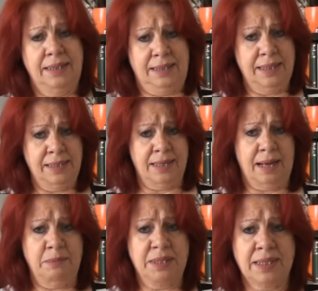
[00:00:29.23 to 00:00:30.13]
His
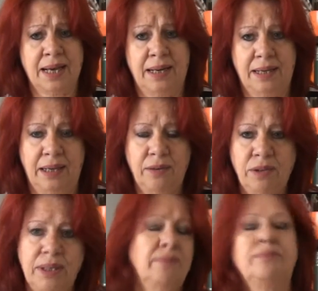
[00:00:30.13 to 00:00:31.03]
name is Tyler
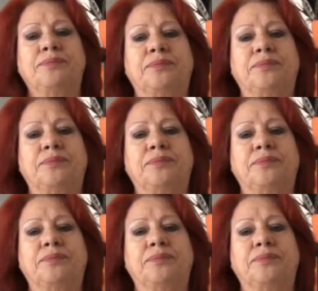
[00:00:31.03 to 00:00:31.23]
Henry,